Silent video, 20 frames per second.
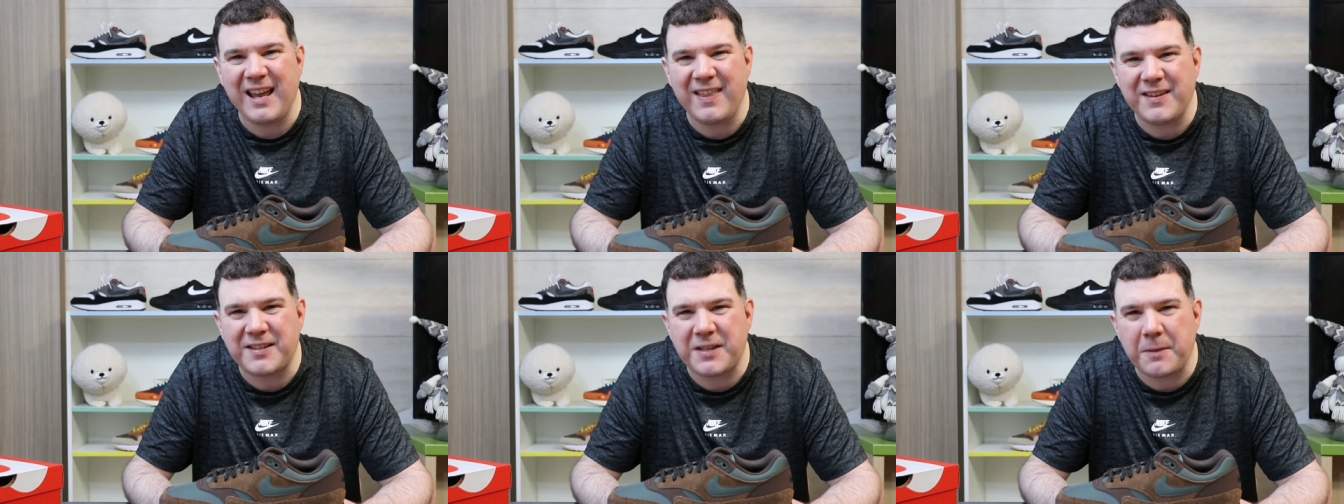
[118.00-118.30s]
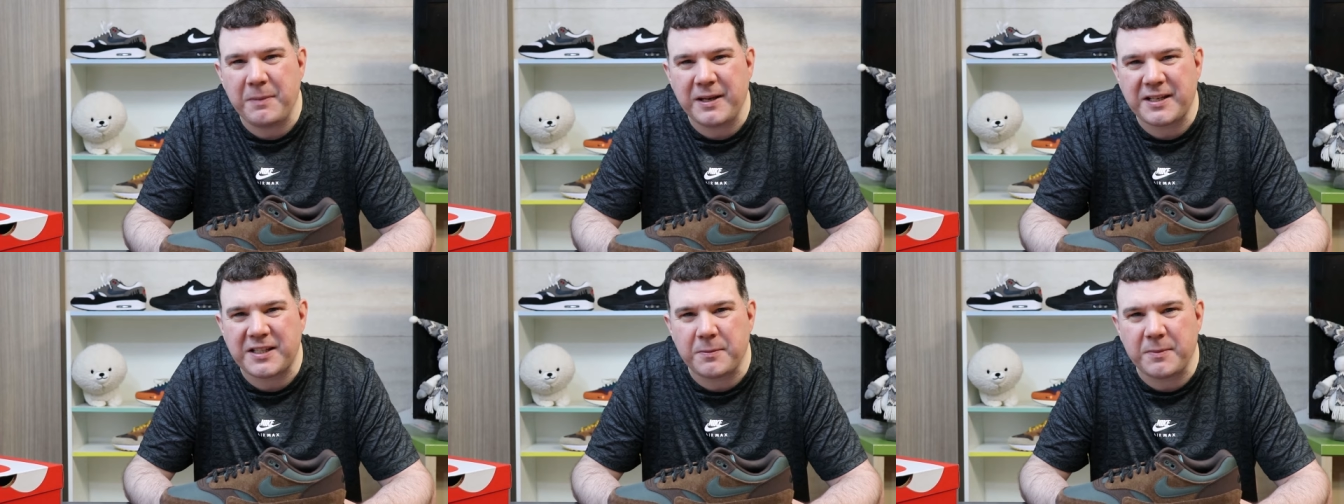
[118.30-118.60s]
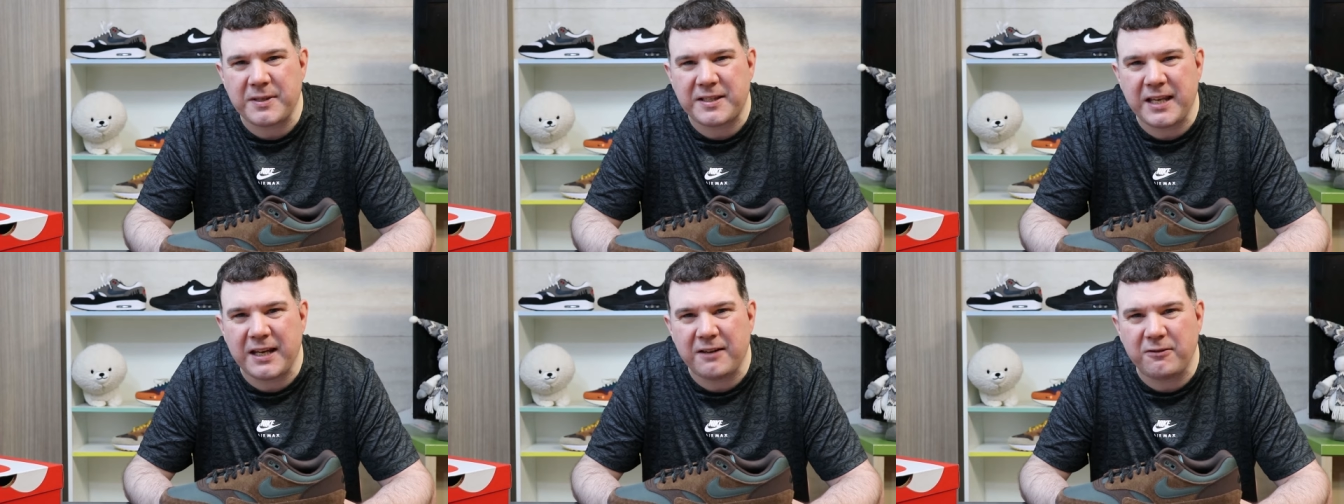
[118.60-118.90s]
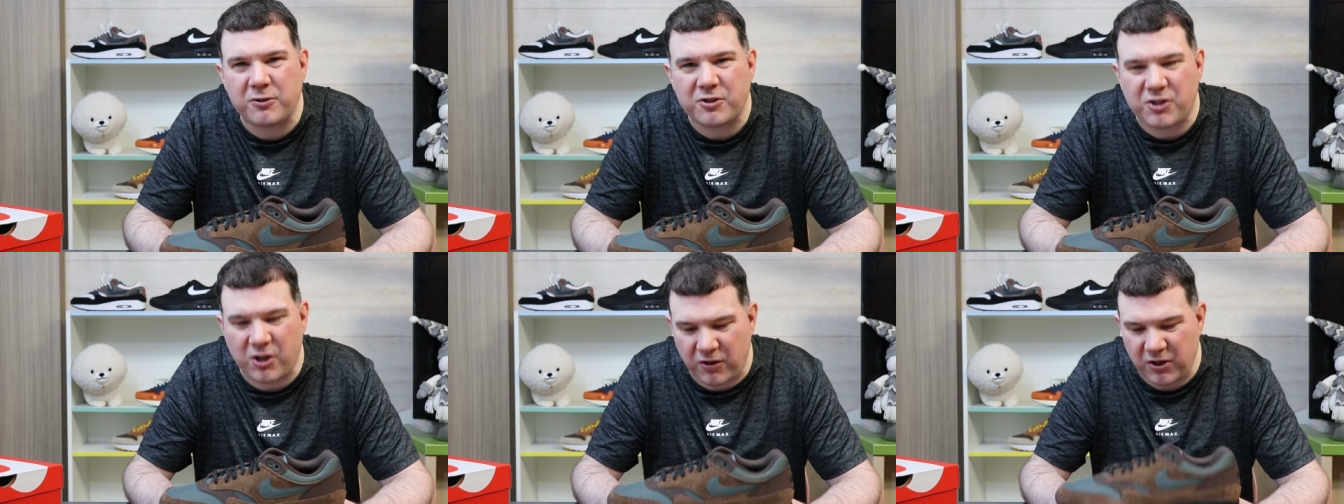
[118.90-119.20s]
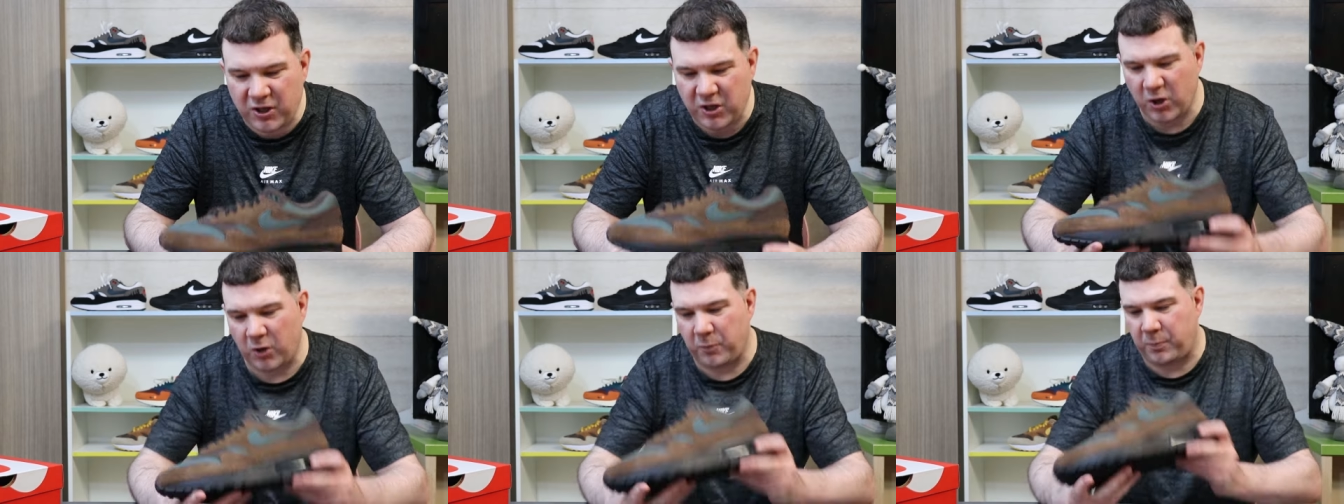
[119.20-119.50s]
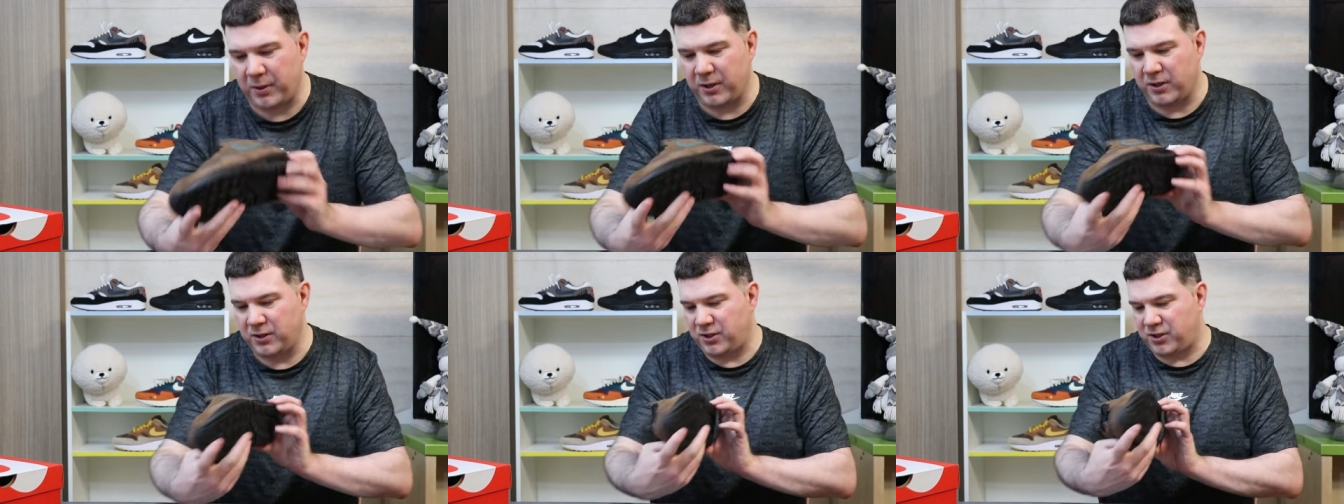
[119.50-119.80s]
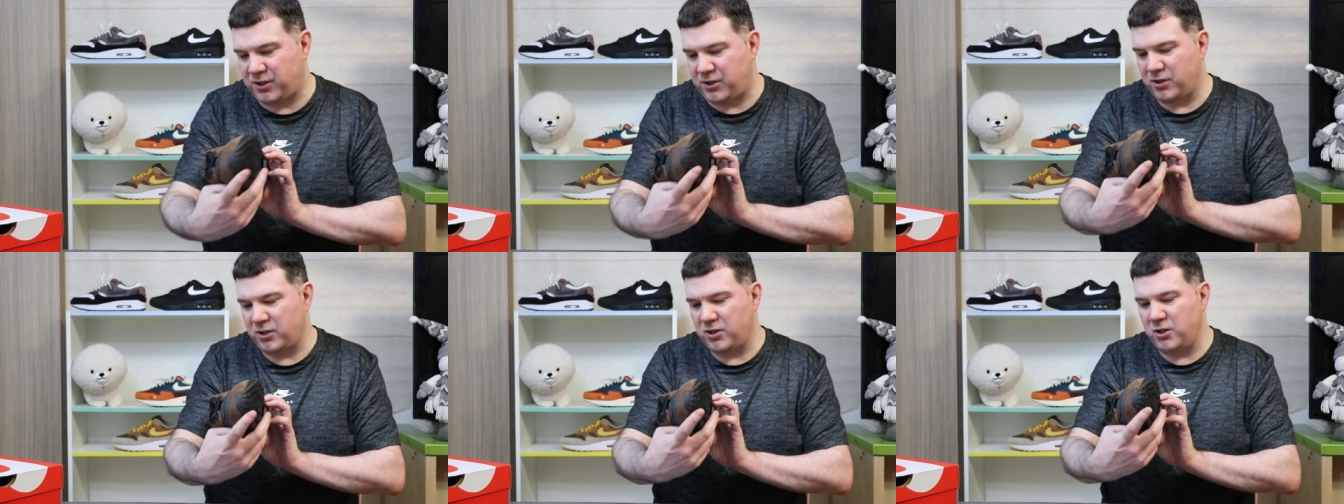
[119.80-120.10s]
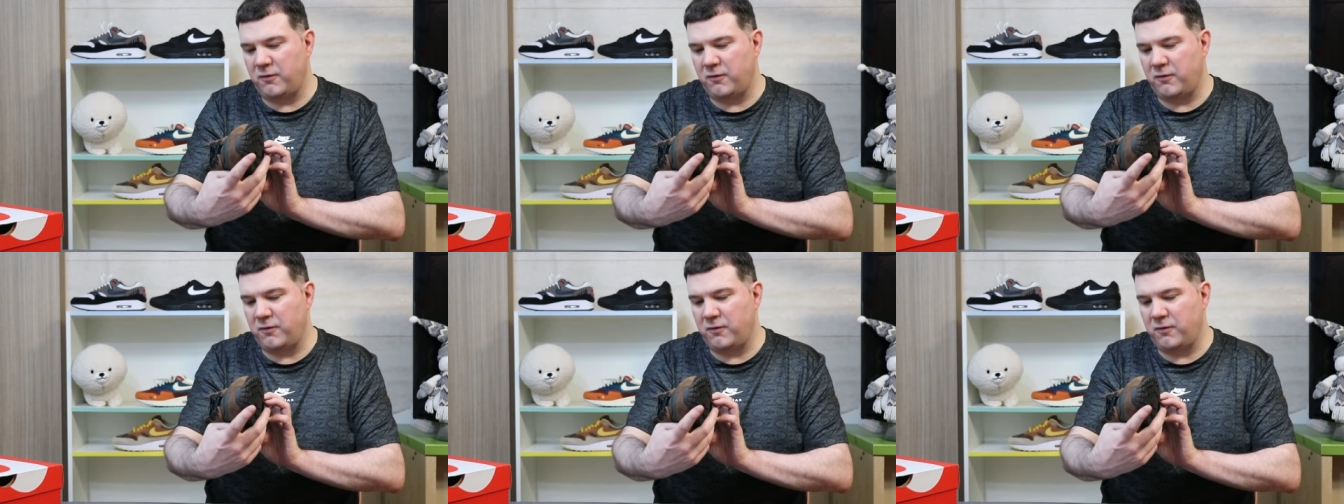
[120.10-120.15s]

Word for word: Yeah, there's a mix of materials on the uppers.